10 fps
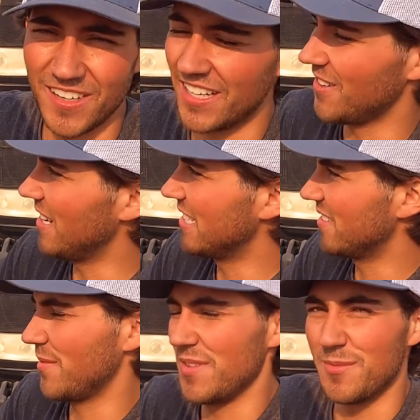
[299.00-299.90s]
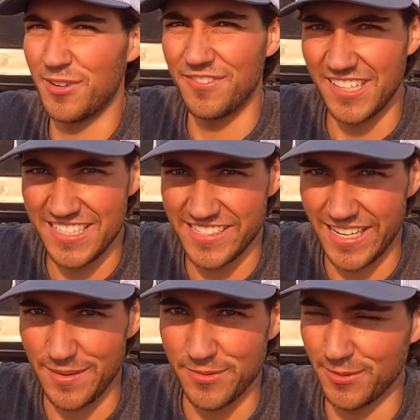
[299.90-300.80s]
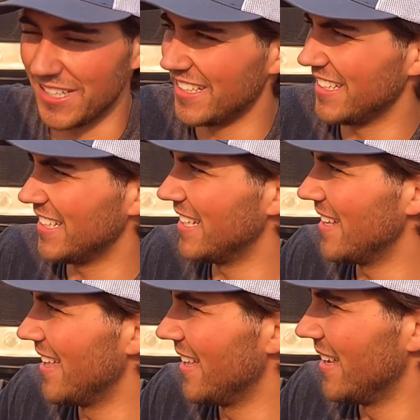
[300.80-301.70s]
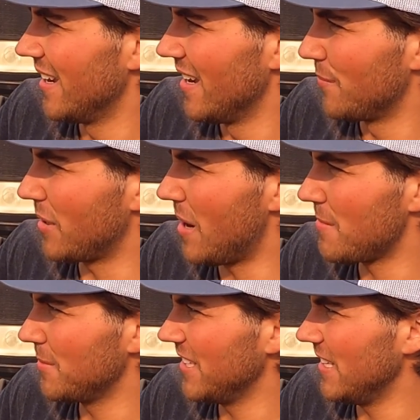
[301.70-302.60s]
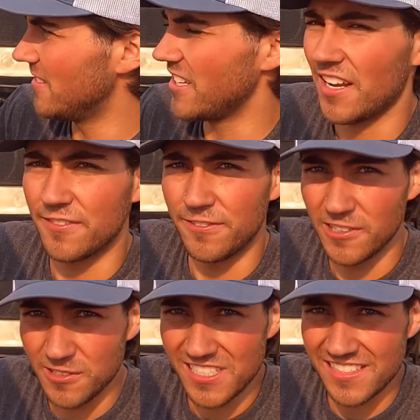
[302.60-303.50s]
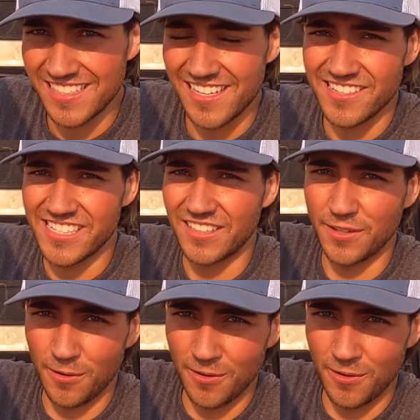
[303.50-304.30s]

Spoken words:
we're gonna go on to some of the more fun jobs. We're gonna probably check fluids here, check the